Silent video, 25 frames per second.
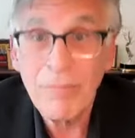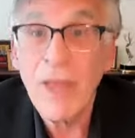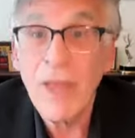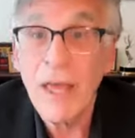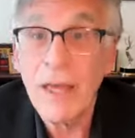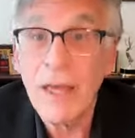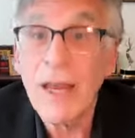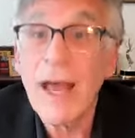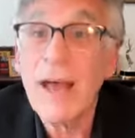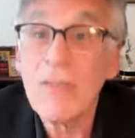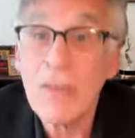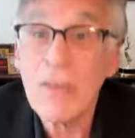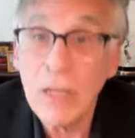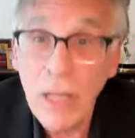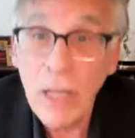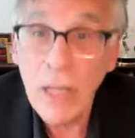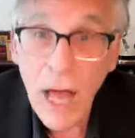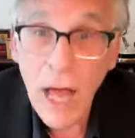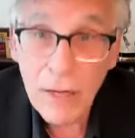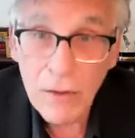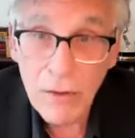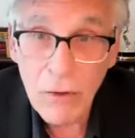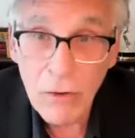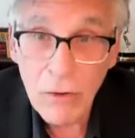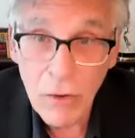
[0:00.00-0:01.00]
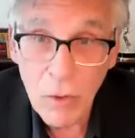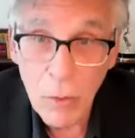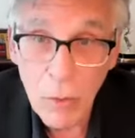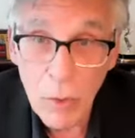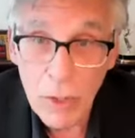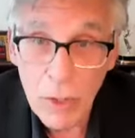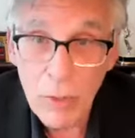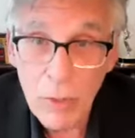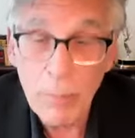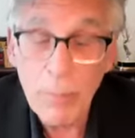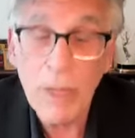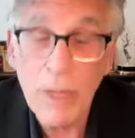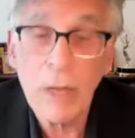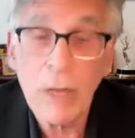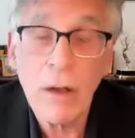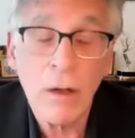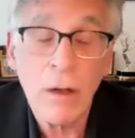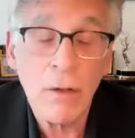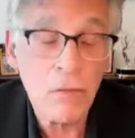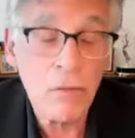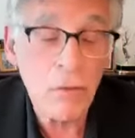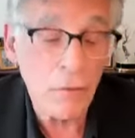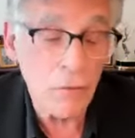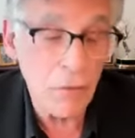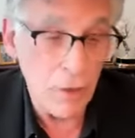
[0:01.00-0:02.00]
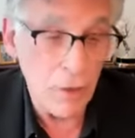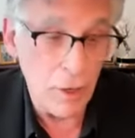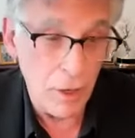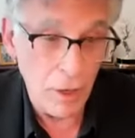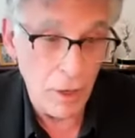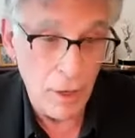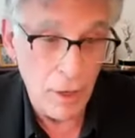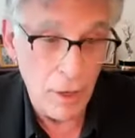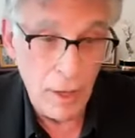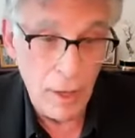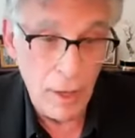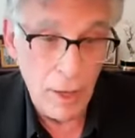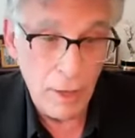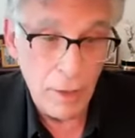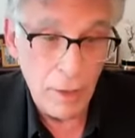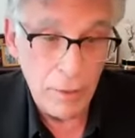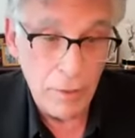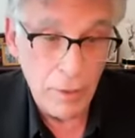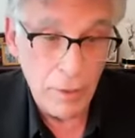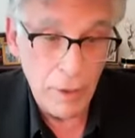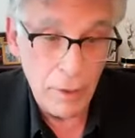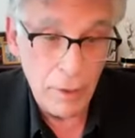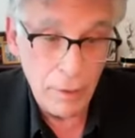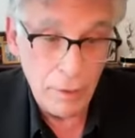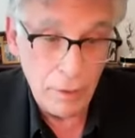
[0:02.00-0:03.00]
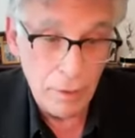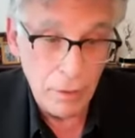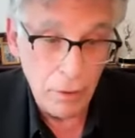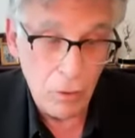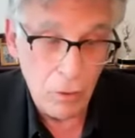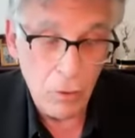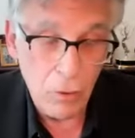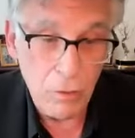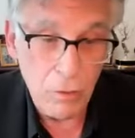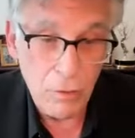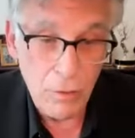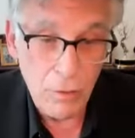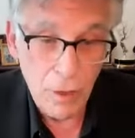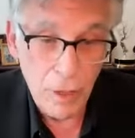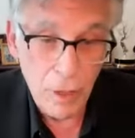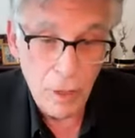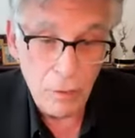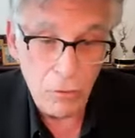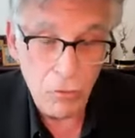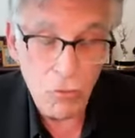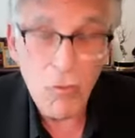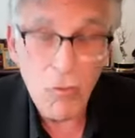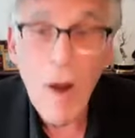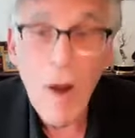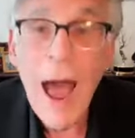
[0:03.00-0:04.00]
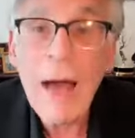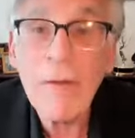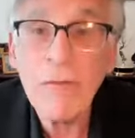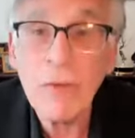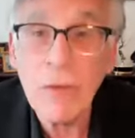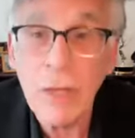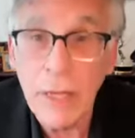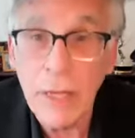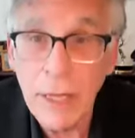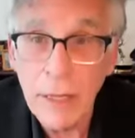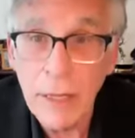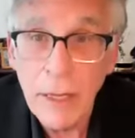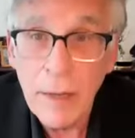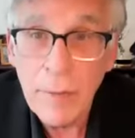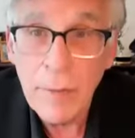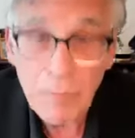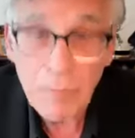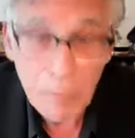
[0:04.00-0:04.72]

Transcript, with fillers: It has a lot to do with it because of the, the, the, the traveling